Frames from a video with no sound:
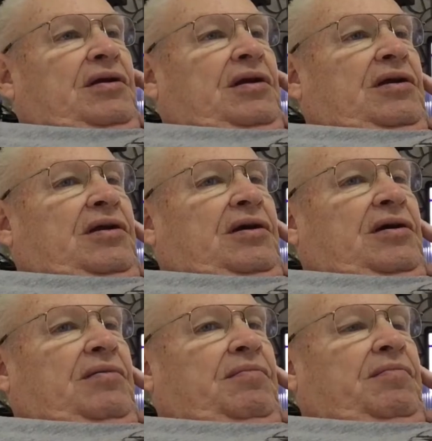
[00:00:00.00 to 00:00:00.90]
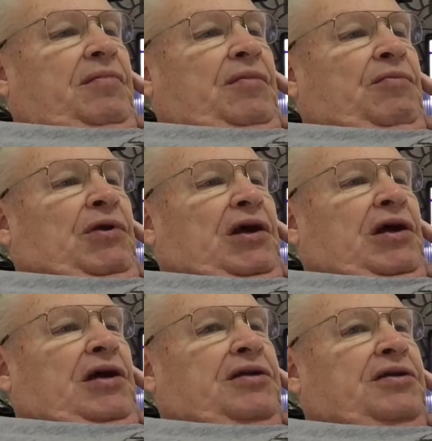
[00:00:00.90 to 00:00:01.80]
And when I
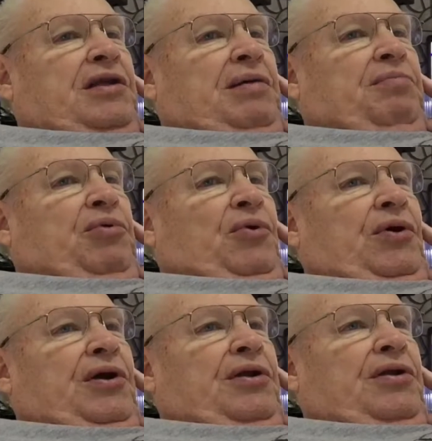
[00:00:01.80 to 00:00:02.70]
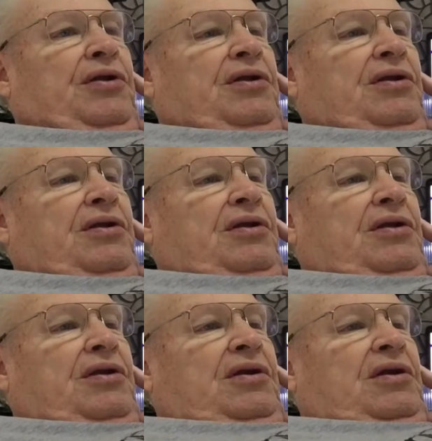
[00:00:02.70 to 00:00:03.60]
got to that point,
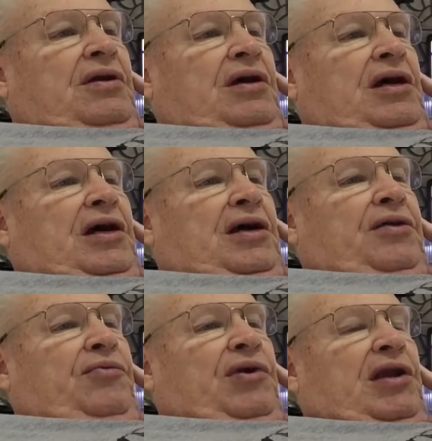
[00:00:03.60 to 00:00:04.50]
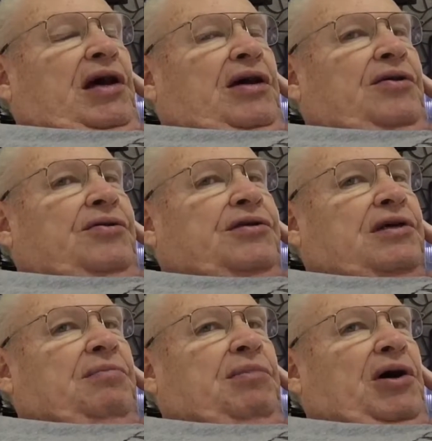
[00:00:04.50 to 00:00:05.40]
I had to rely on
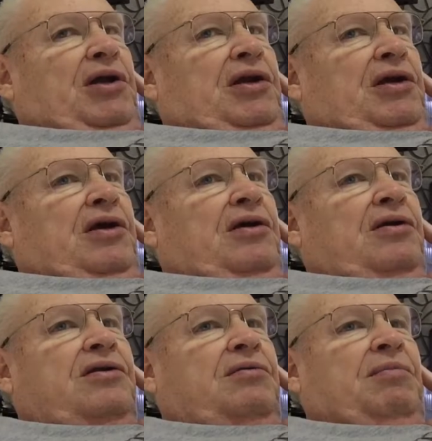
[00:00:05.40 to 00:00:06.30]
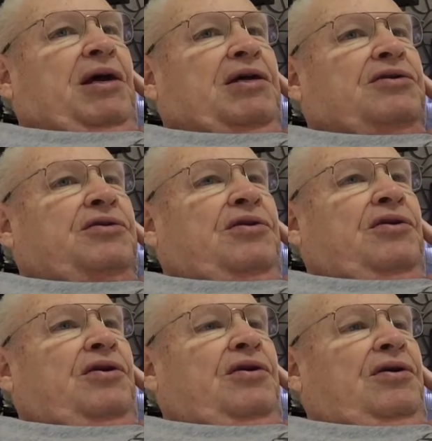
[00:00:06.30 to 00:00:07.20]
somebody to make
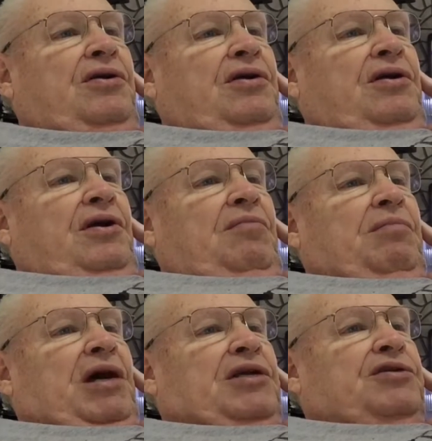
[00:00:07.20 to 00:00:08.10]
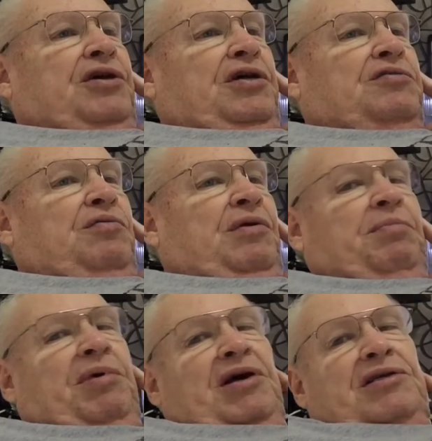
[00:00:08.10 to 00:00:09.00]
sure my checks were
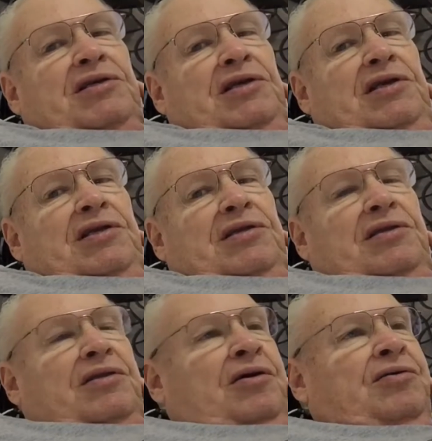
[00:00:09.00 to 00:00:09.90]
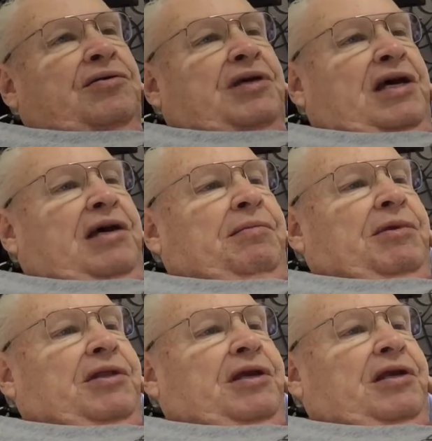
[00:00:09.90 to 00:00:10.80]
deposited on time
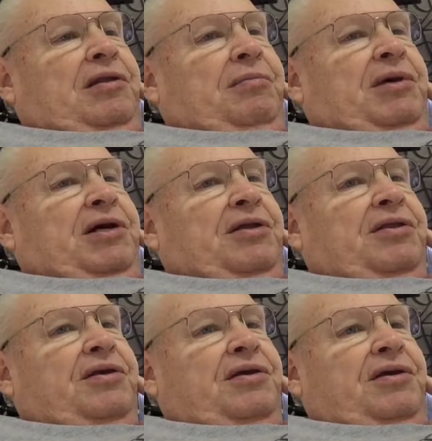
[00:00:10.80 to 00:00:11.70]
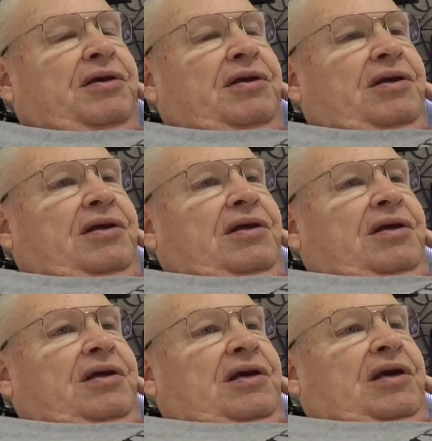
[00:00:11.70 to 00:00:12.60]
at the end of the month,
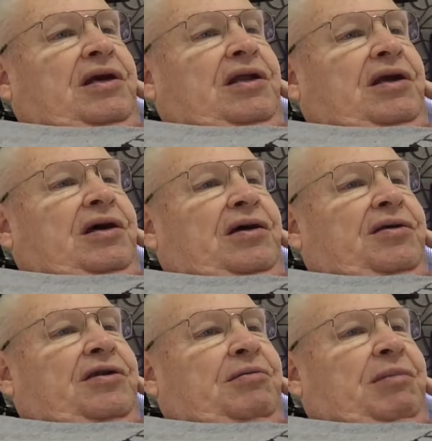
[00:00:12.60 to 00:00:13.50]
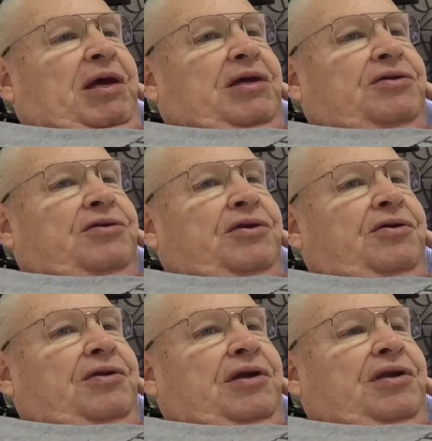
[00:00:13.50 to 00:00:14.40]
and to make
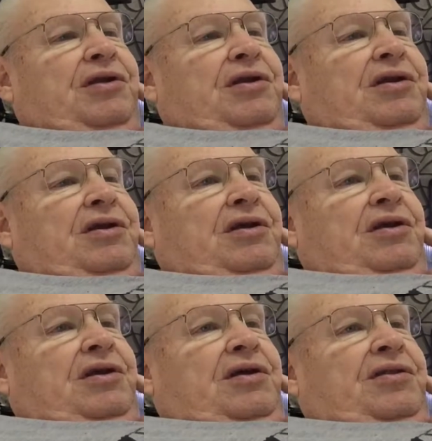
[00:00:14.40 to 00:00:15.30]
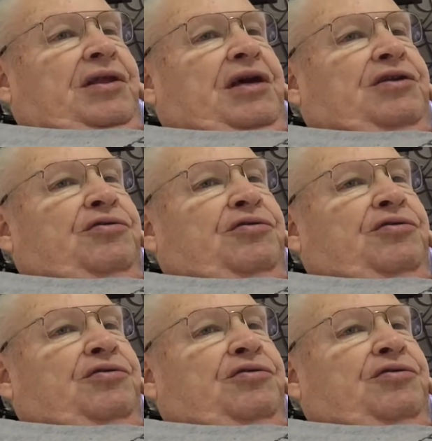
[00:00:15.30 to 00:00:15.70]
sure that they